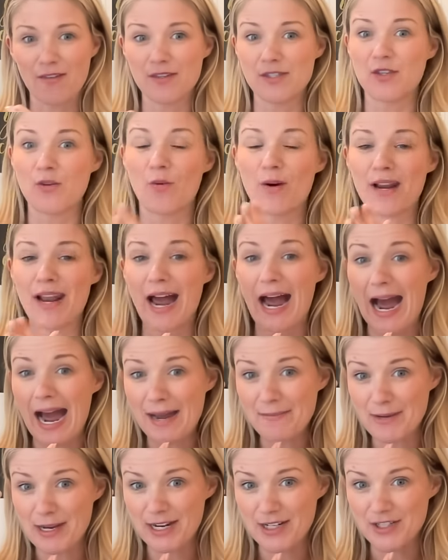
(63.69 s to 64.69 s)
This is the one
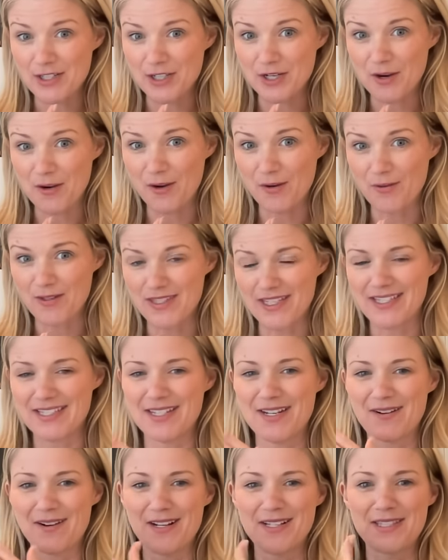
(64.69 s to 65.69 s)
I'm actually going with this
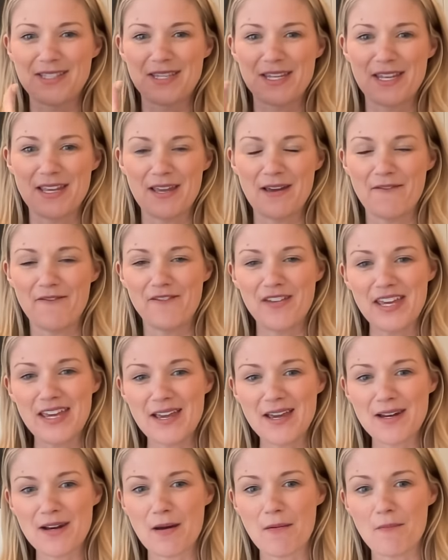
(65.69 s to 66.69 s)
year. It's the
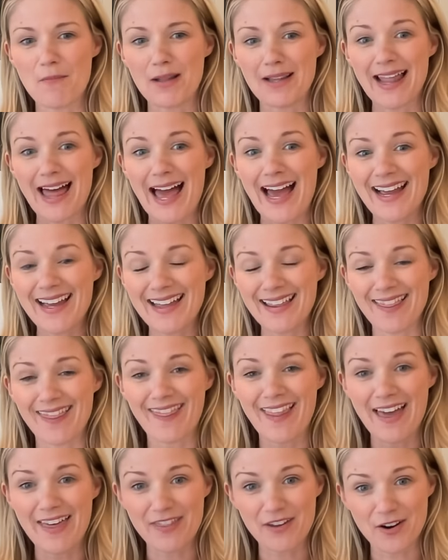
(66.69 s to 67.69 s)
vegan black
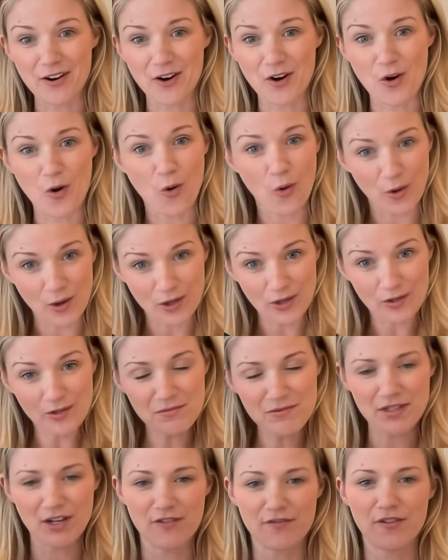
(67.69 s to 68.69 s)
leather coil.
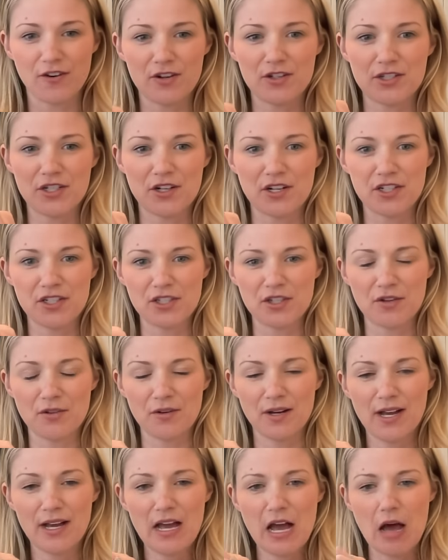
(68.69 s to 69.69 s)
It's our first year to do
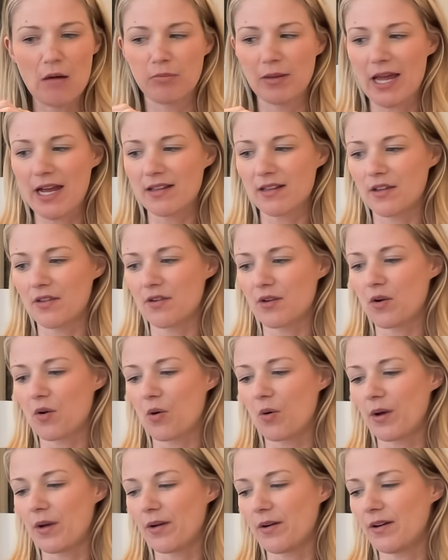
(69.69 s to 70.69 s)
a black leather
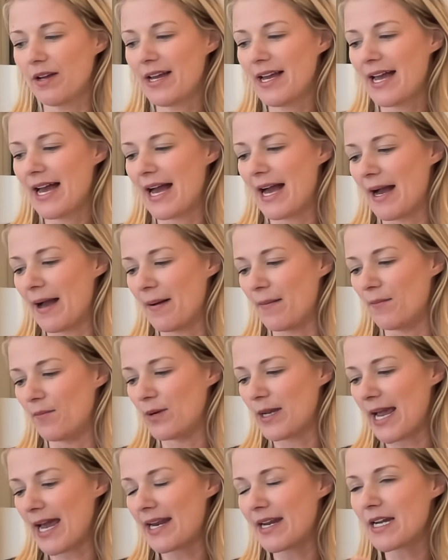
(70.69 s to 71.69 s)
coil. Um,
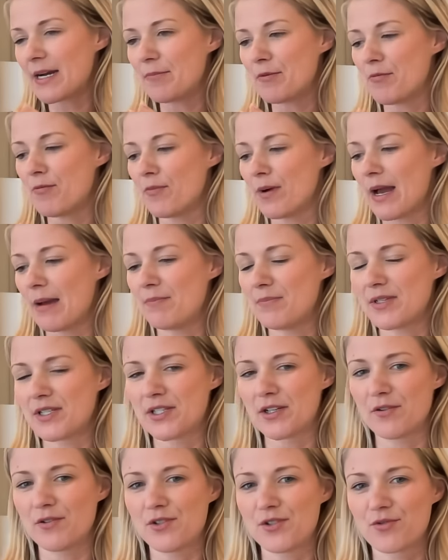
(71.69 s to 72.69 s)
we had a couple
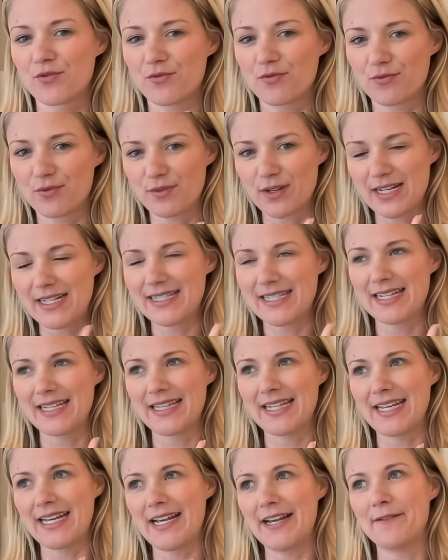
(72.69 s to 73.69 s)
episodes
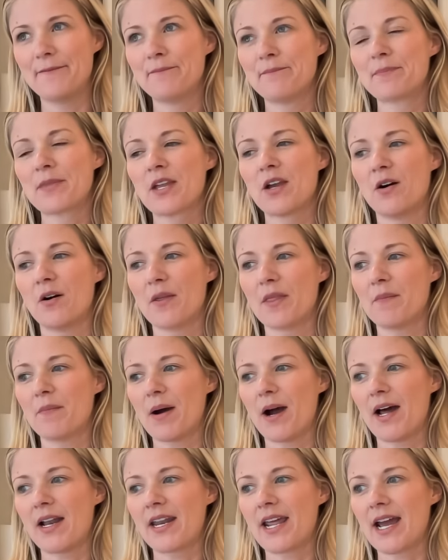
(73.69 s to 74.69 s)
recently on the
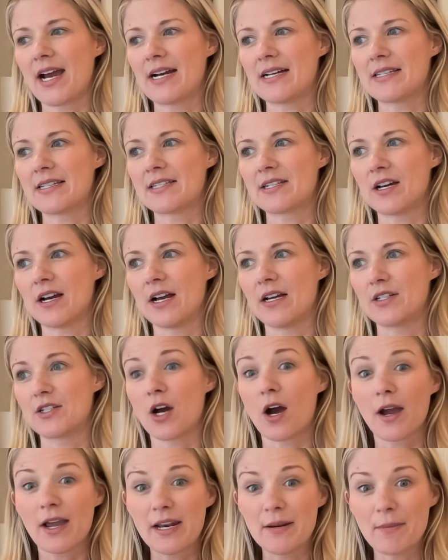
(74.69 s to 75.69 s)
podcast uh,
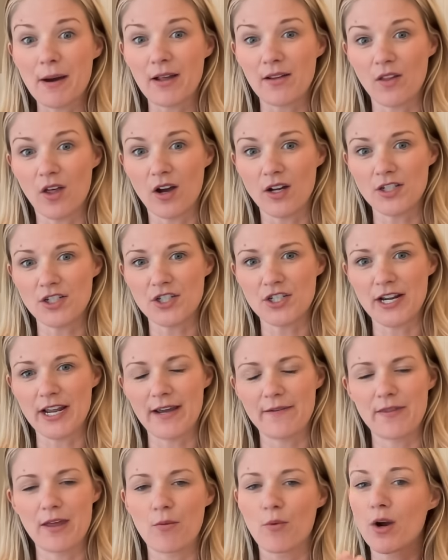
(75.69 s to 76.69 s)
talking about launch
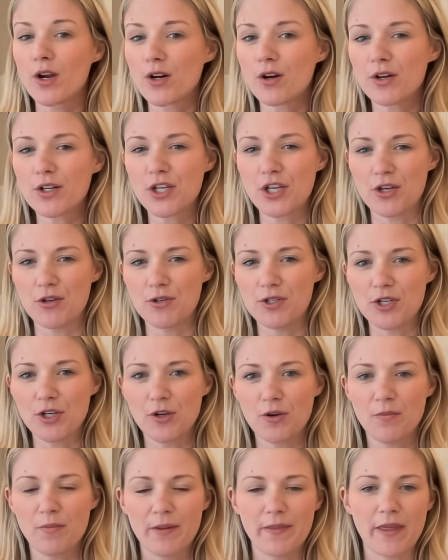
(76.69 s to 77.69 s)
day. They weren't on
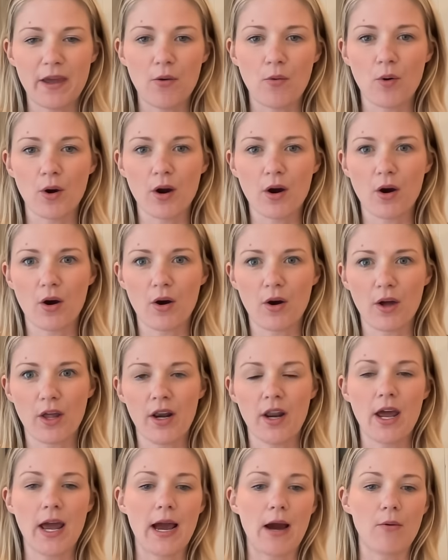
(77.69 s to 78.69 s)
YouTube, but they were
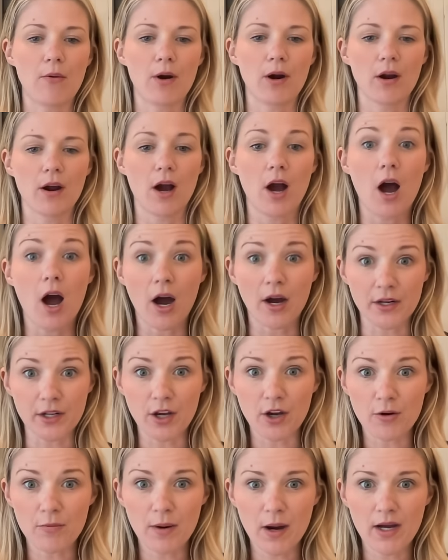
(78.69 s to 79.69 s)
on our
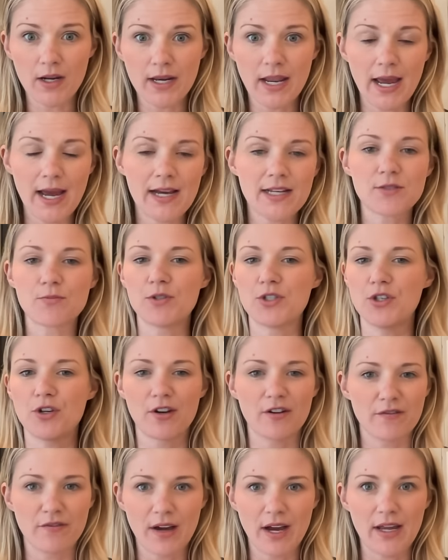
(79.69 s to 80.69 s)
audio podcast, which you
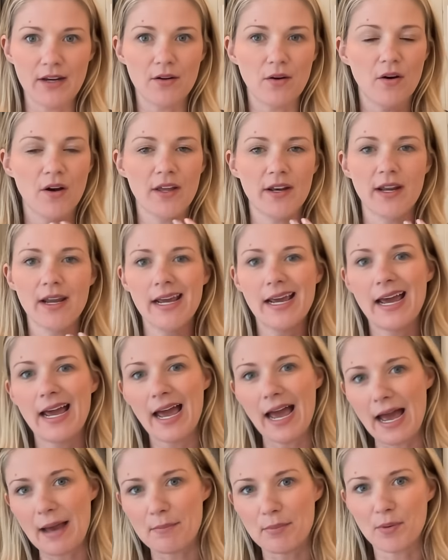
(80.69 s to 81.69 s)
can find on
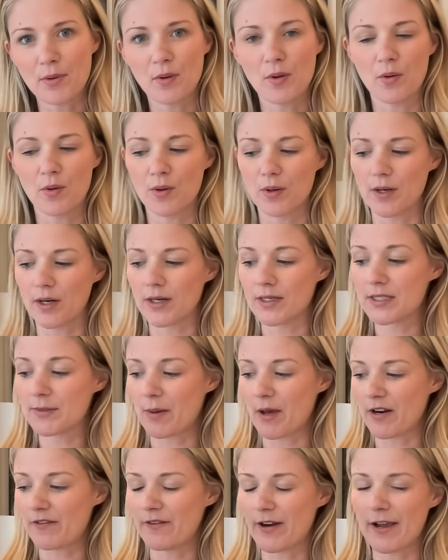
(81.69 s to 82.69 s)
Apple or
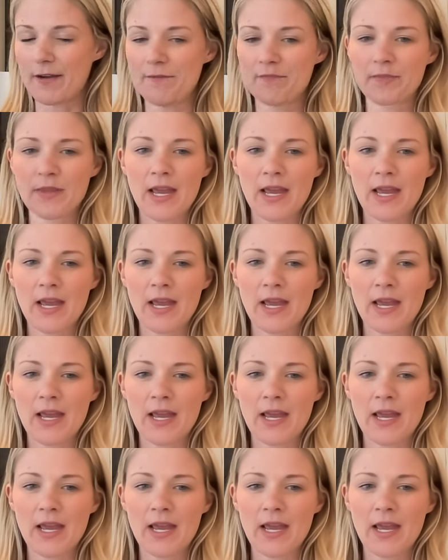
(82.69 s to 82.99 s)
Spotify.